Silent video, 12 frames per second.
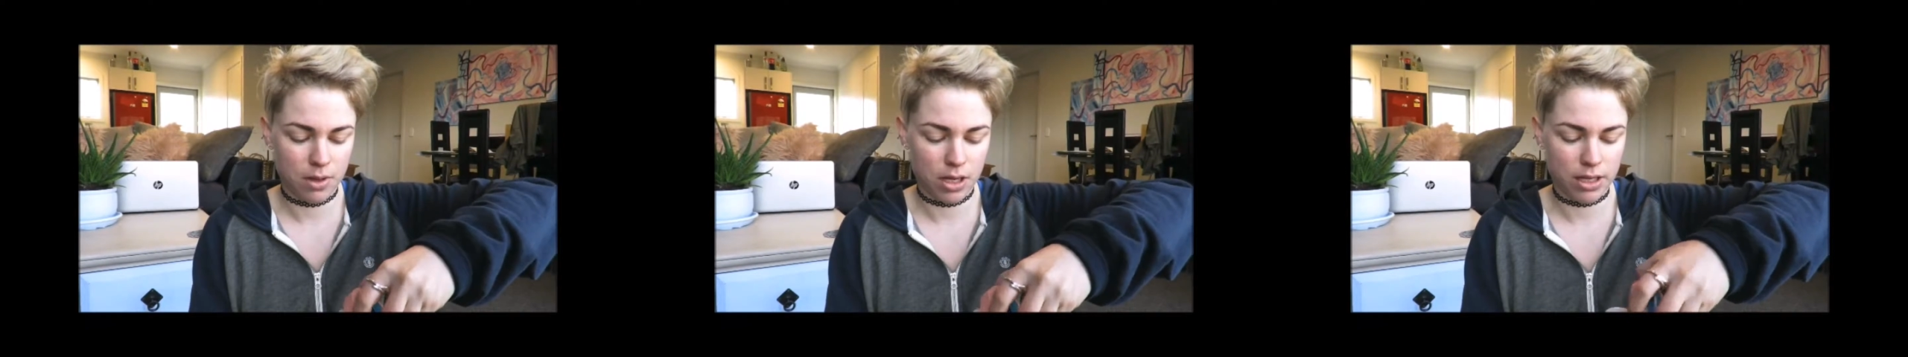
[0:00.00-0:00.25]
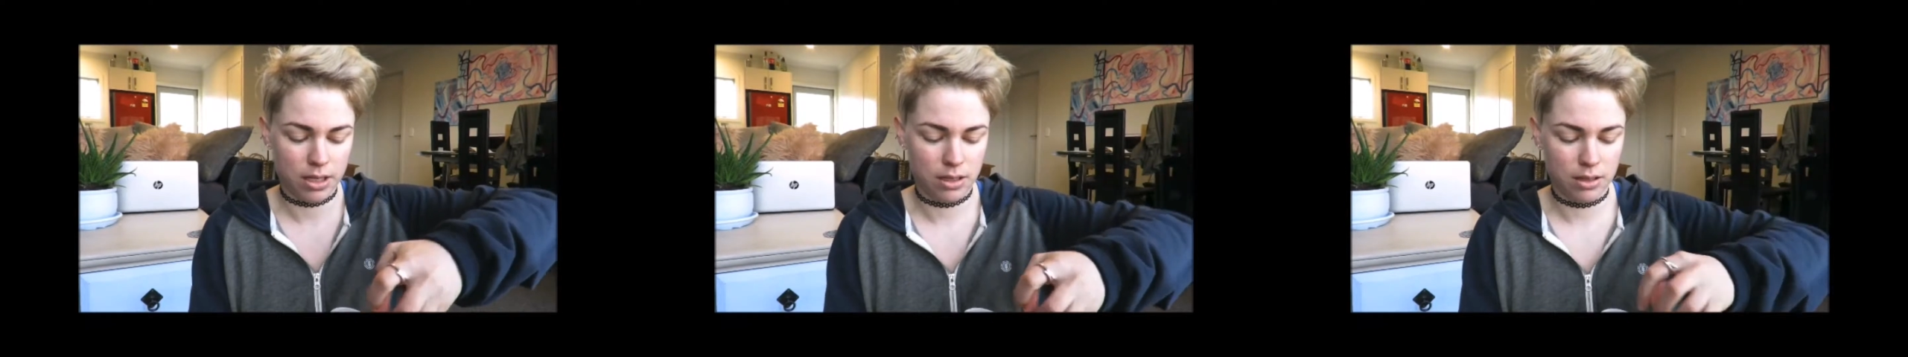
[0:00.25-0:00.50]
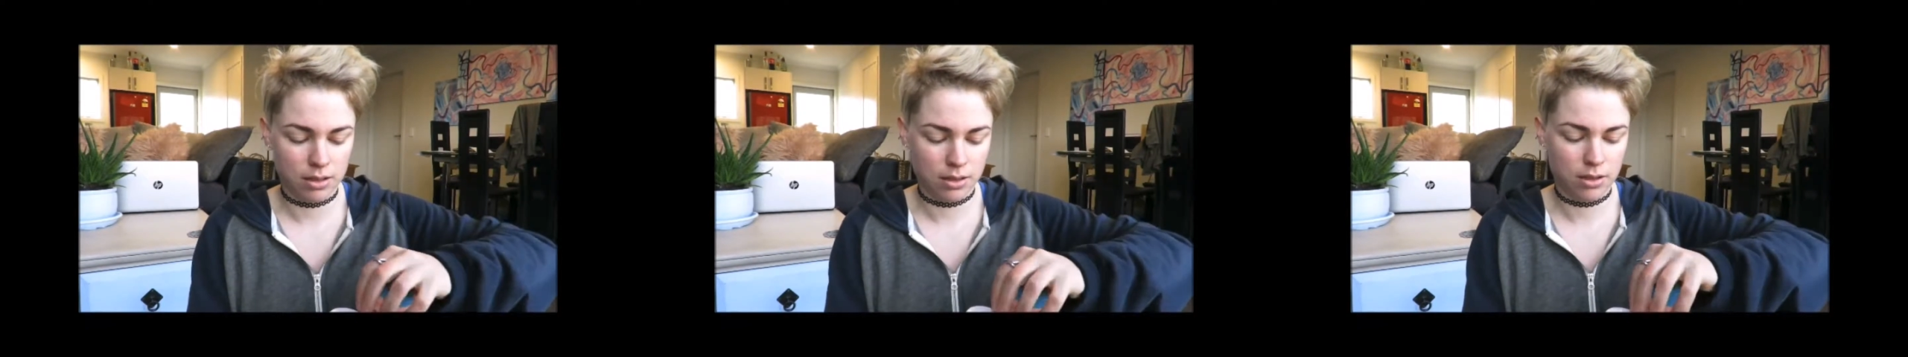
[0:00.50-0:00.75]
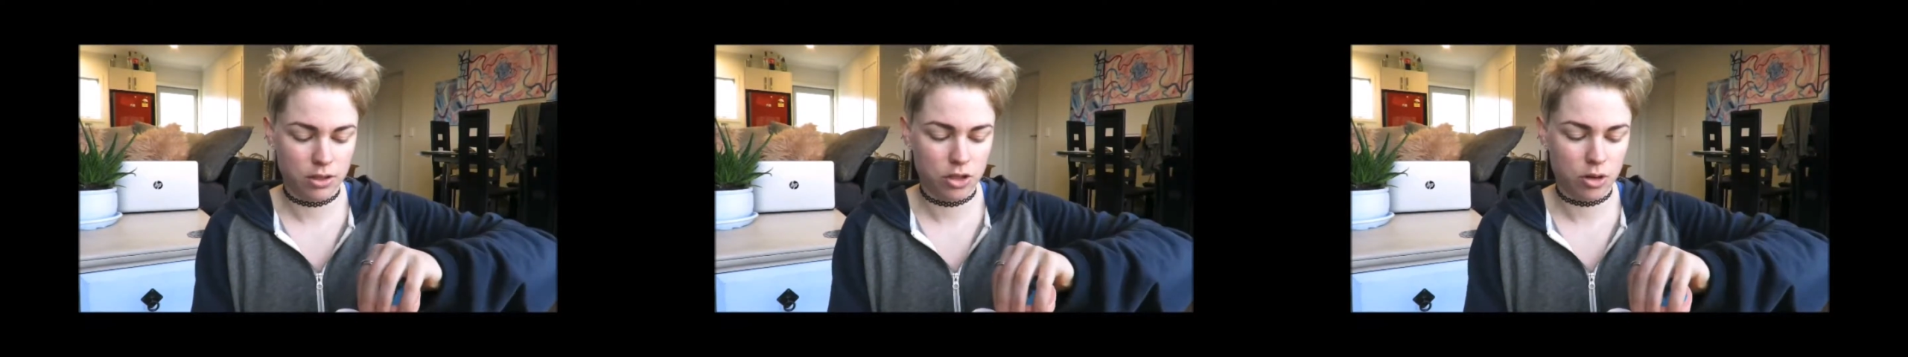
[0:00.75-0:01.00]
I can
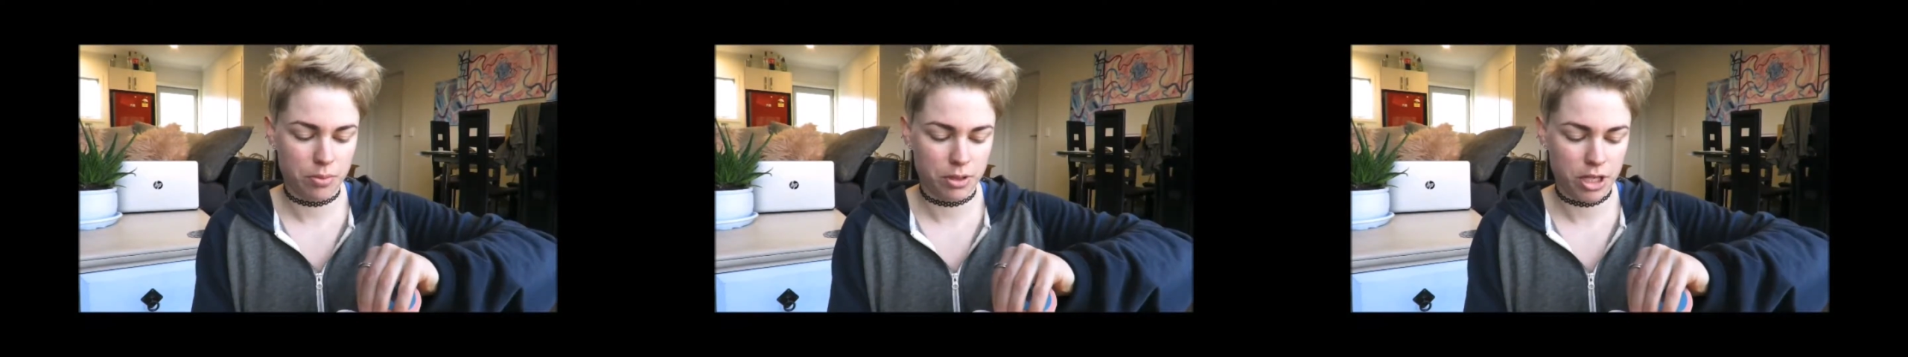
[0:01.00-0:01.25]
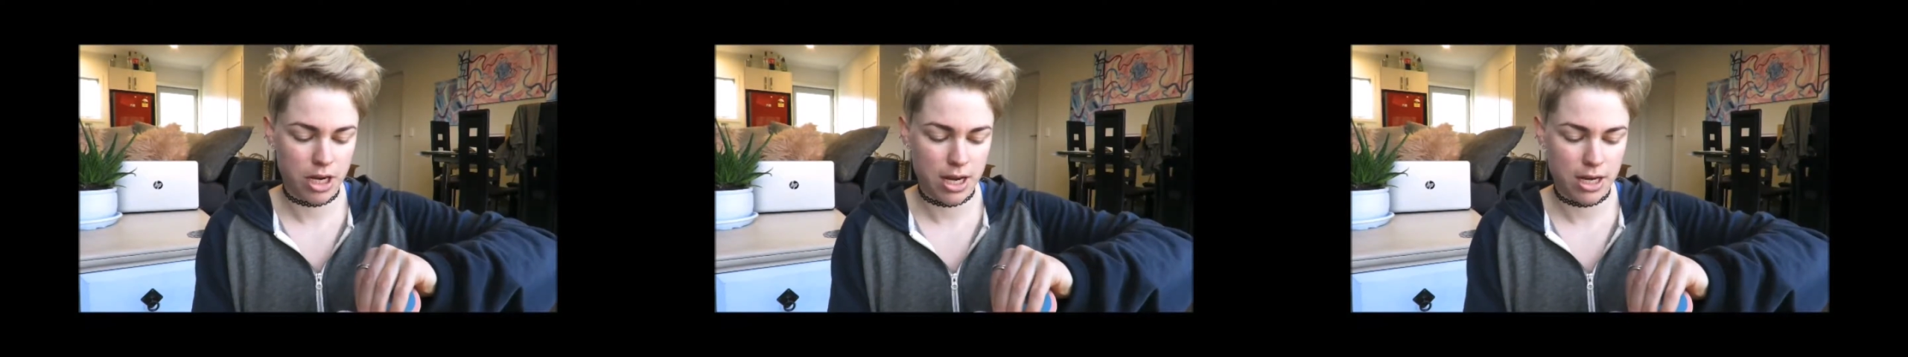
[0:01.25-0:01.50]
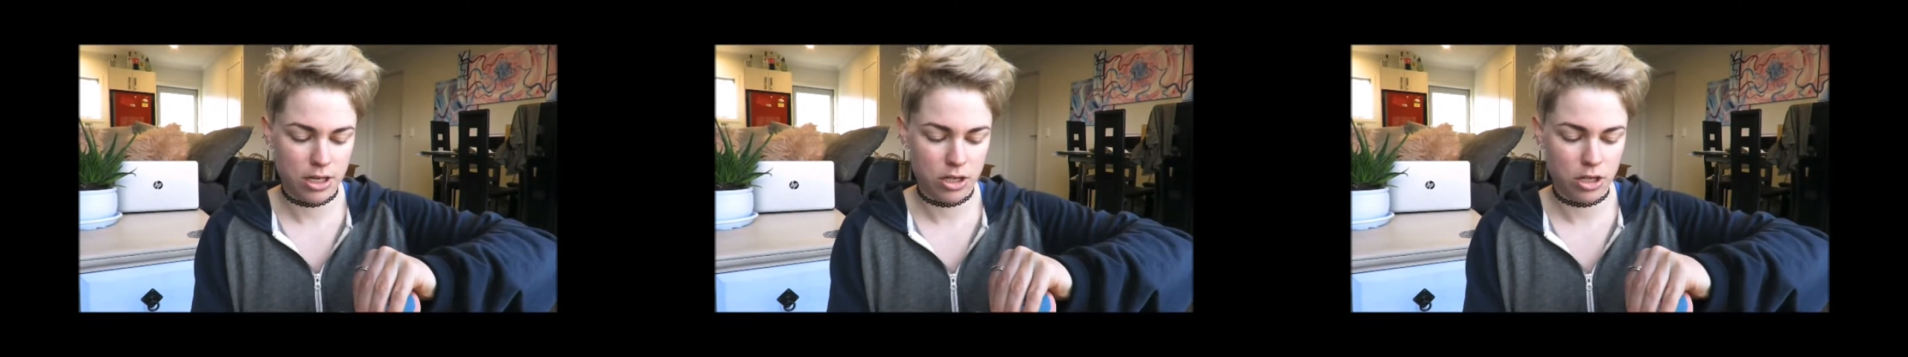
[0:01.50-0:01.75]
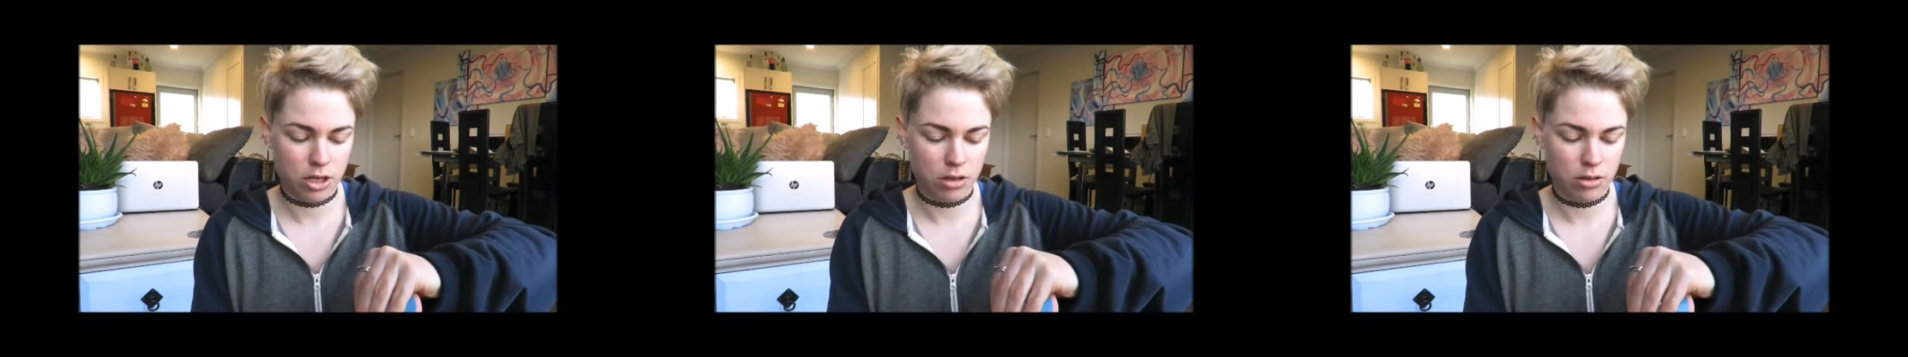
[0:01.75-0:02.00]
chop and
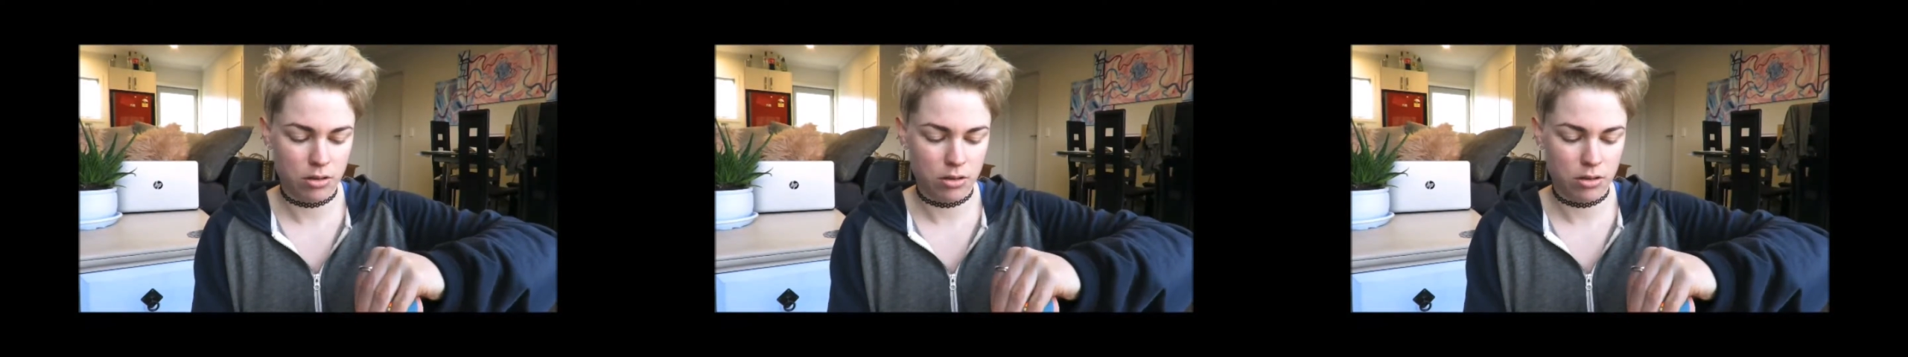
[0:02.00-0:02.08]
change,